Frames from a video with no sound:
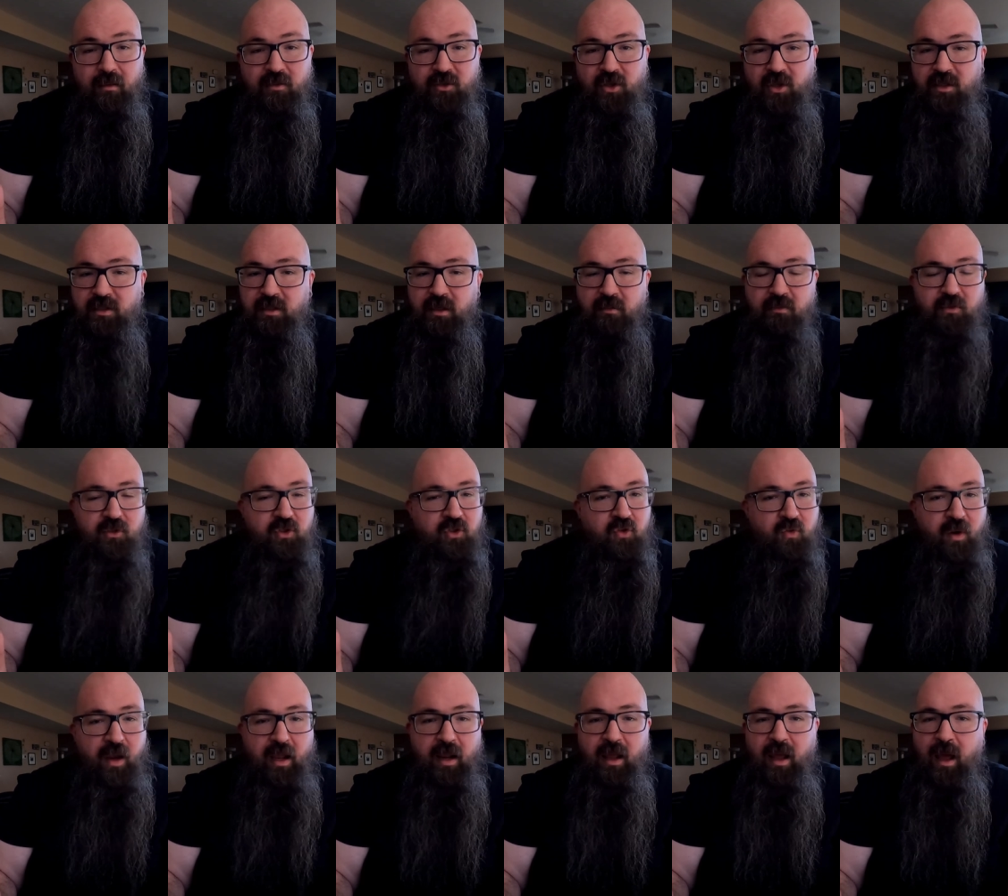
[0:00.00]
just
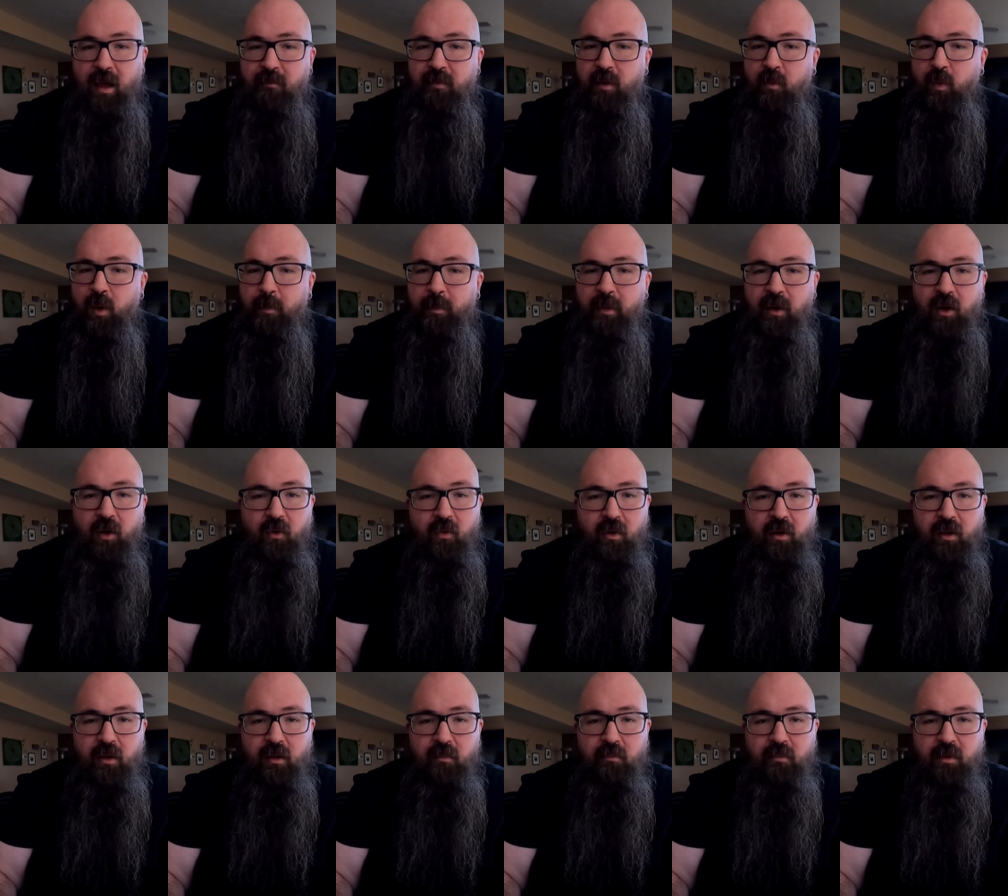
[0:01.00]
straight heavy whipping
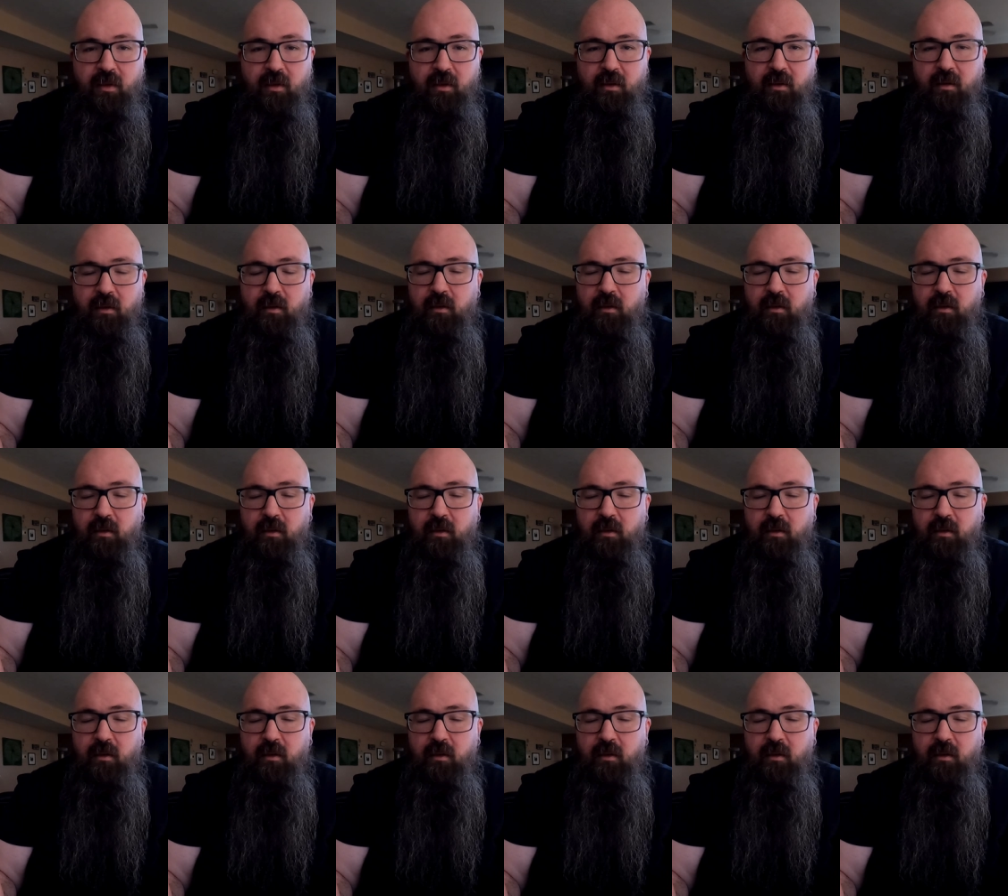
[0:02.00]
cream,